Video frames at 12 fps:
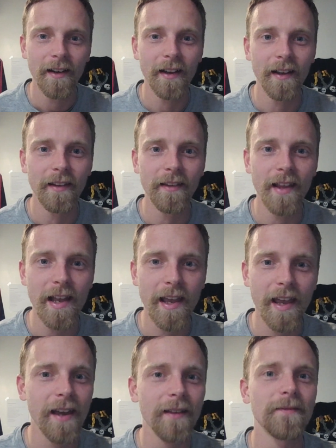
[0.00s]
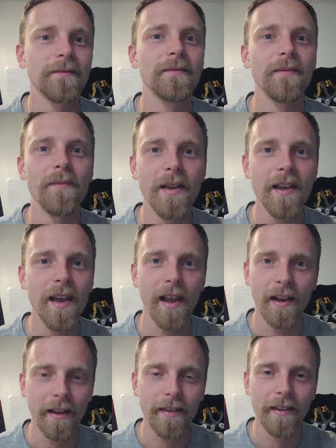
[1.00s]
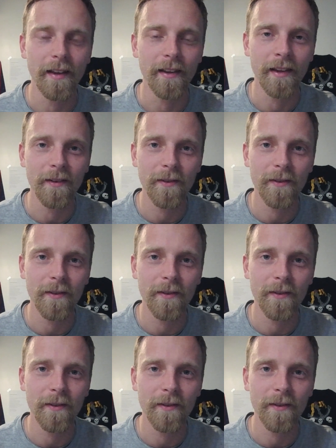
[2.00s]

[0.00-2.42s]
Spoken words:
and they can't make it anything.